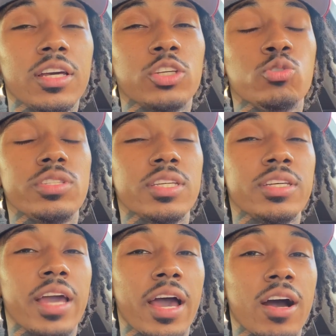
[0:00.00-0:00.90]
You see
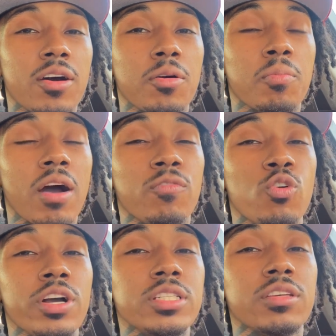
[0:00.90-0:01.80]
how my
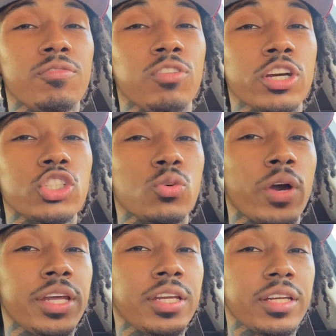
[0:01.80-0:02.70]
voice
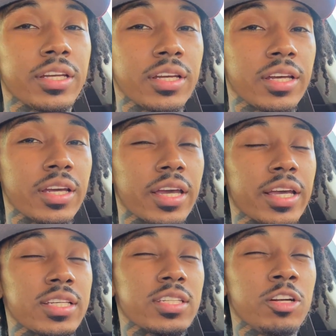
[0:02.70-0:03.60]
fluctuated
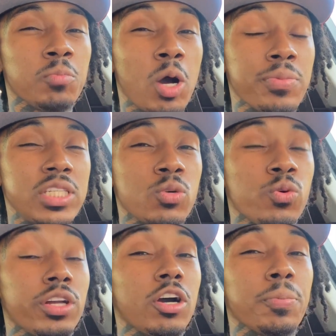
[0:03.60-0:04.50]
at certain moments and
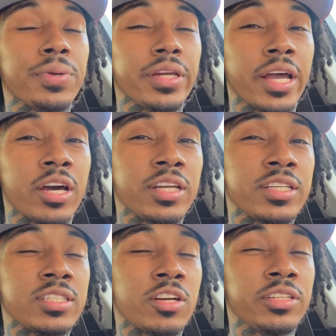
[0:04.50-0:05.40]
went up and down at
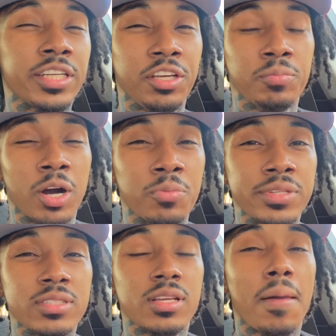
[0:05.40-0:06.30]
certain key moments,